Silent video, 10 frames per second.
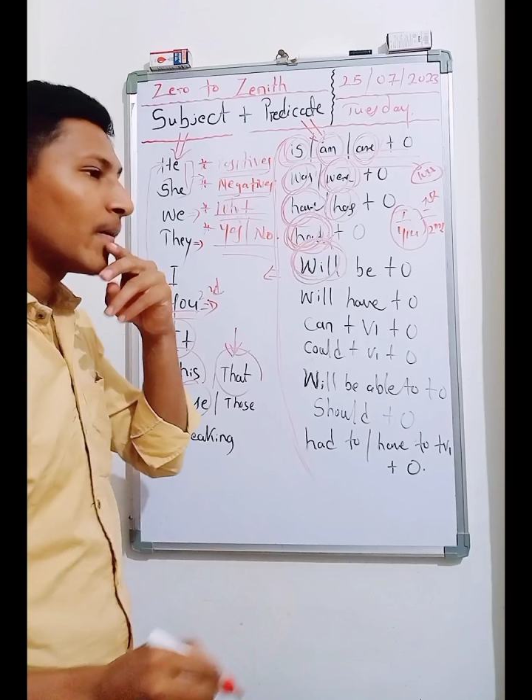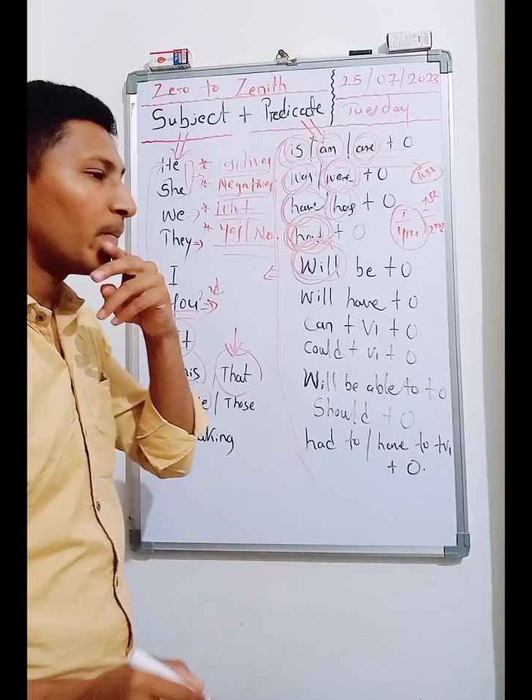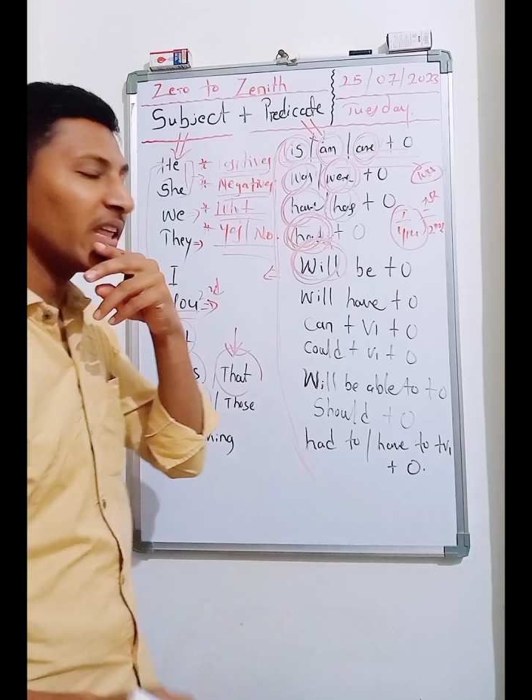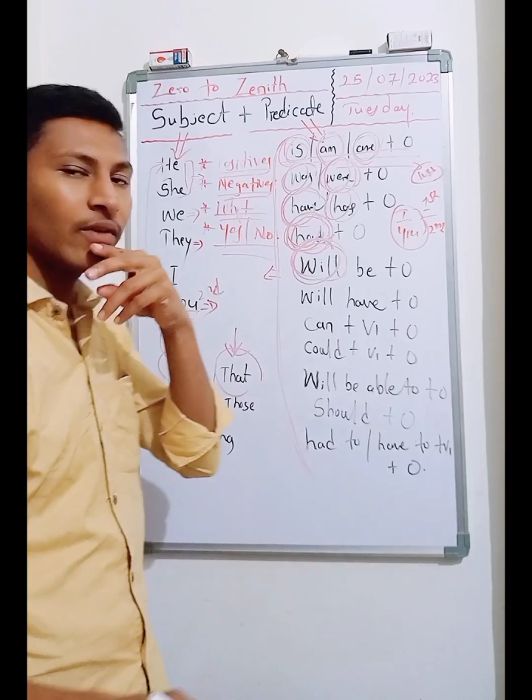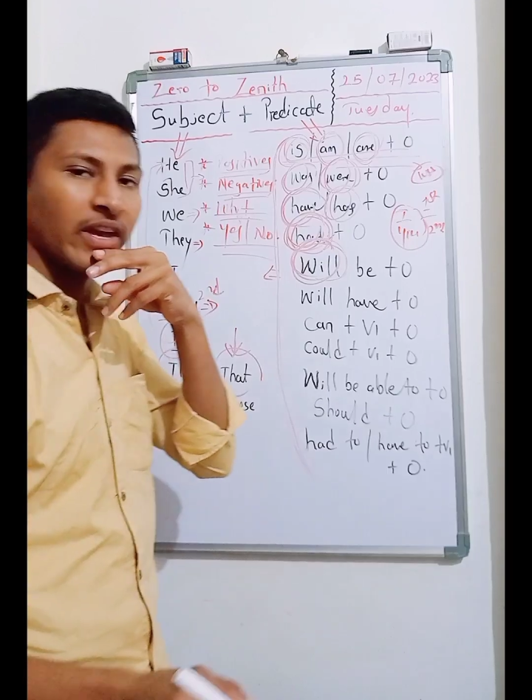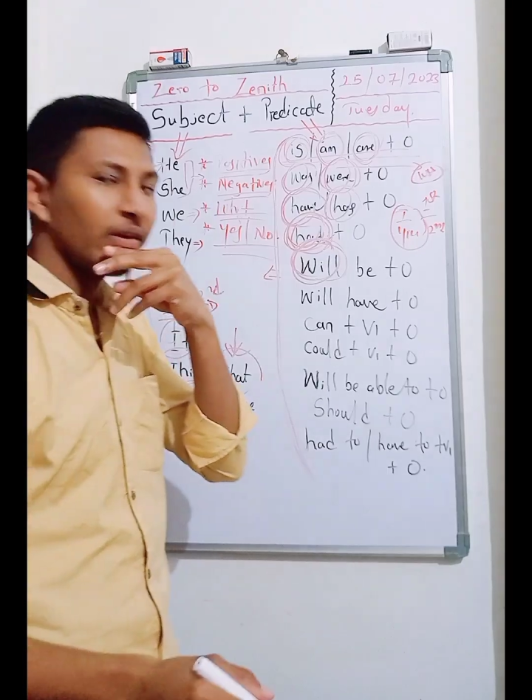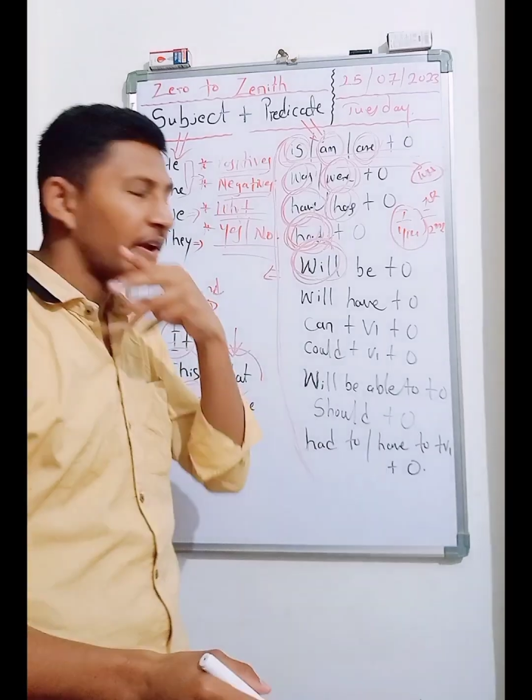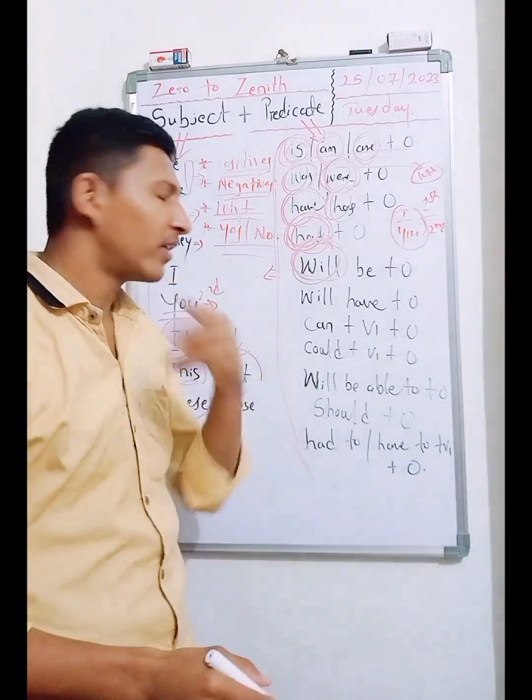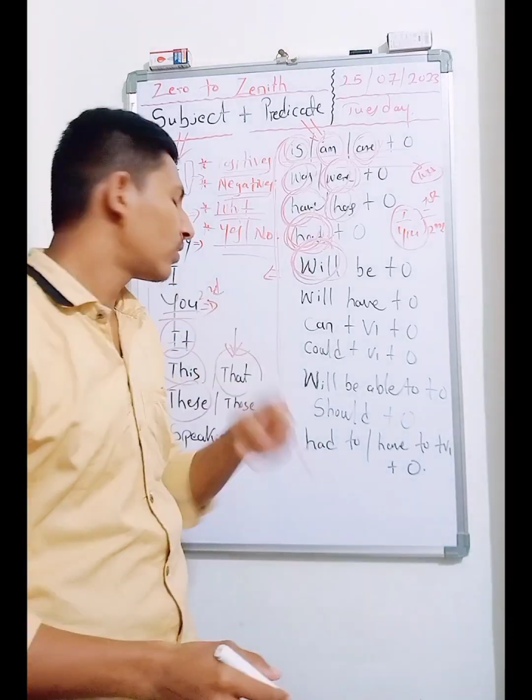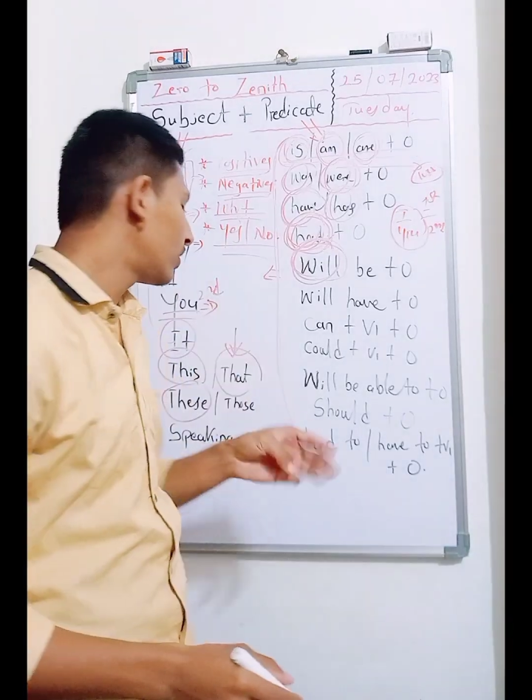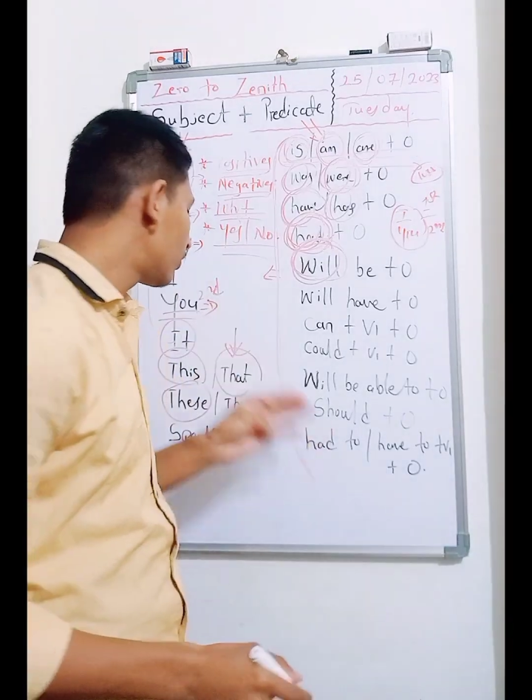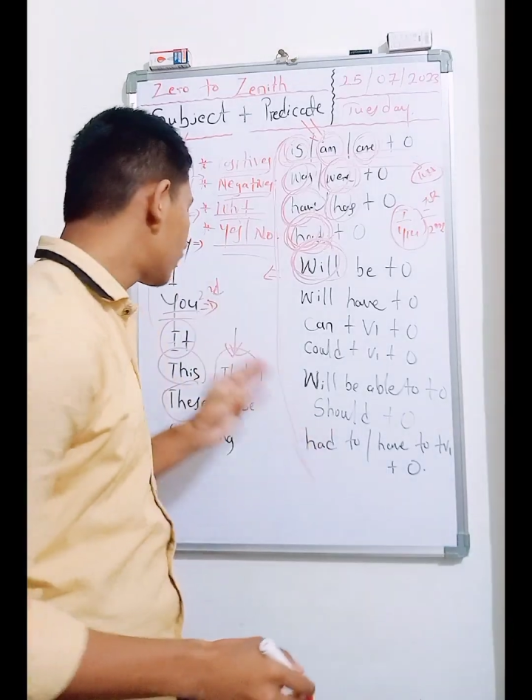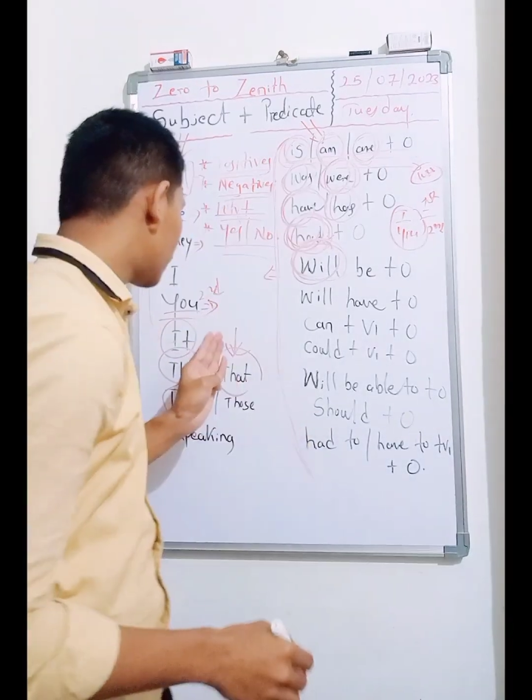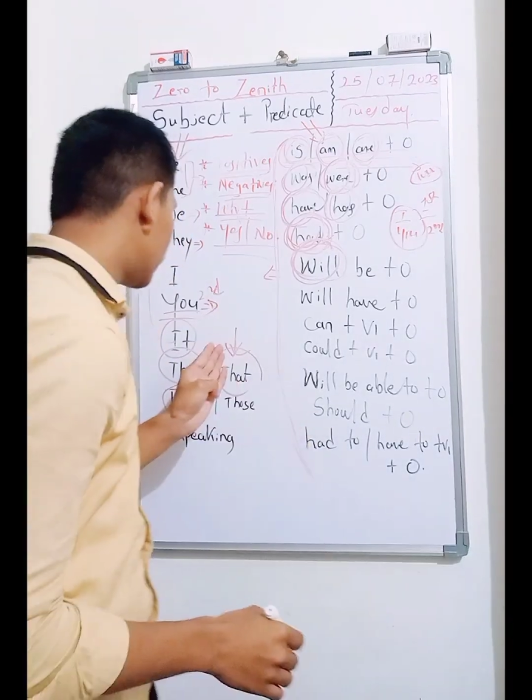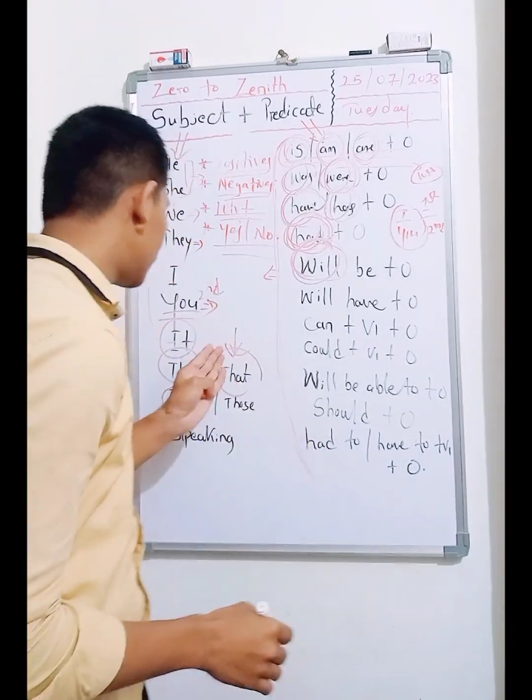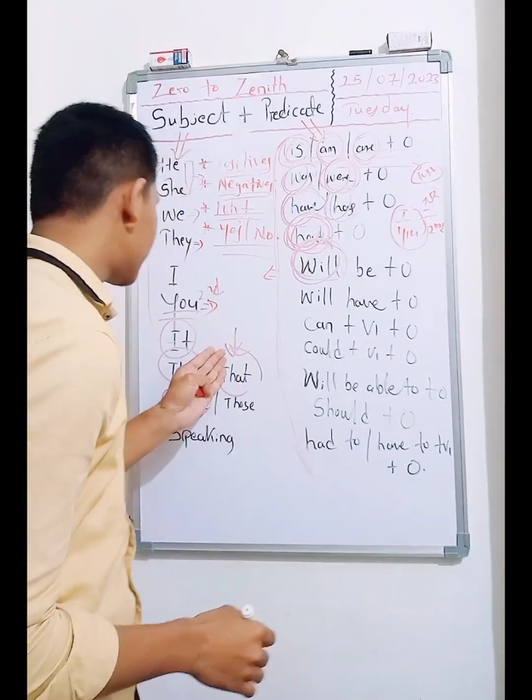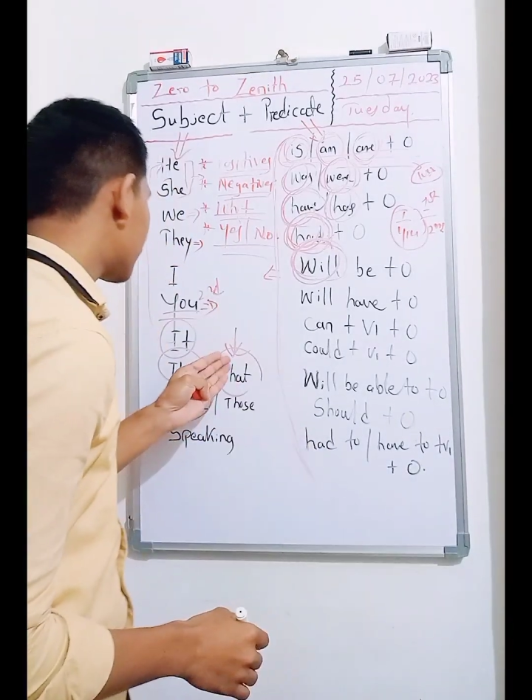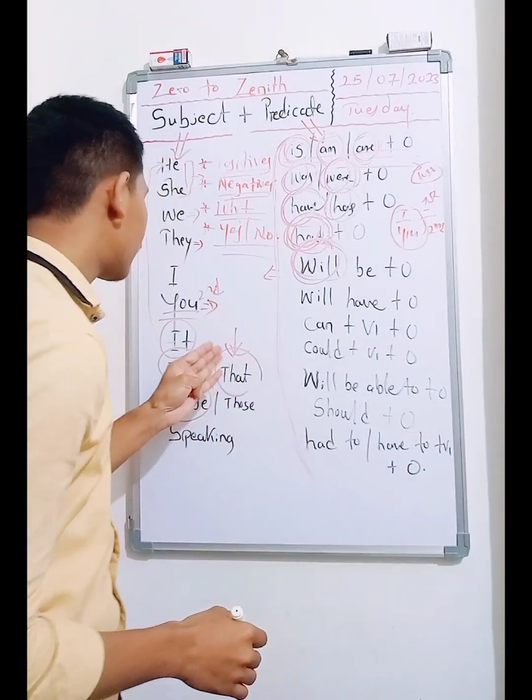by the way, you have to use this